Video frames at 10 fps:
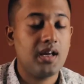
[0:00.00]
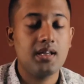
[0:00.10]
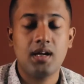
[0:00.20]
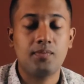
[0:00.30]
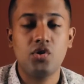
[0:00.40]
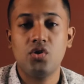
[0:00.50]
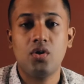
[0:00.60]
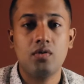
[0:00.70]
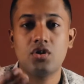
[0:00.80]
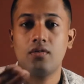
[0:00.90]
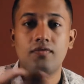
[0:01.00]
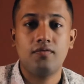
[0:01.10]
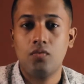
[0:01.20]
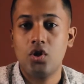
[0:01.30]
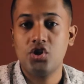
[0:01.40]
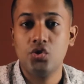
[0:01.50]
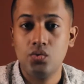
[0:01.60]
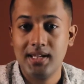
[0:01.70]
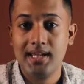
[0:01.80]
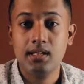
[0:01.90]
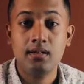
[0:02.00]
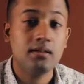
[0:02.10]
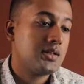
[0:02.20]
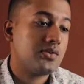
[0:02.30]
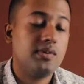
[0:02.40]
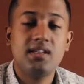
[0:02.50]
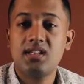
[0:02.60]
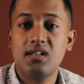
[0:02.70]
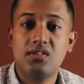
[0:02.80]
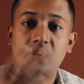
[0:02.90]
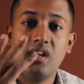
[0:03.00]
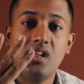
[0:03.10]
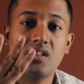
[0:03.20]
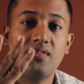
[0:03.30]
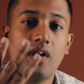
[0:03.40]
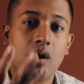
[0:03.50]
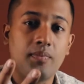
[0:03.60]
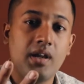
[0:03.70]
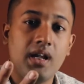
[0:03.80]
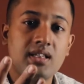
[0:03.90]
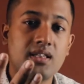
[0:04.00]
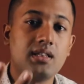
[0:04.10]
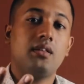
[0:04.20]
It's up to your wish of what you need it. So these are the 3 areas of upgrades.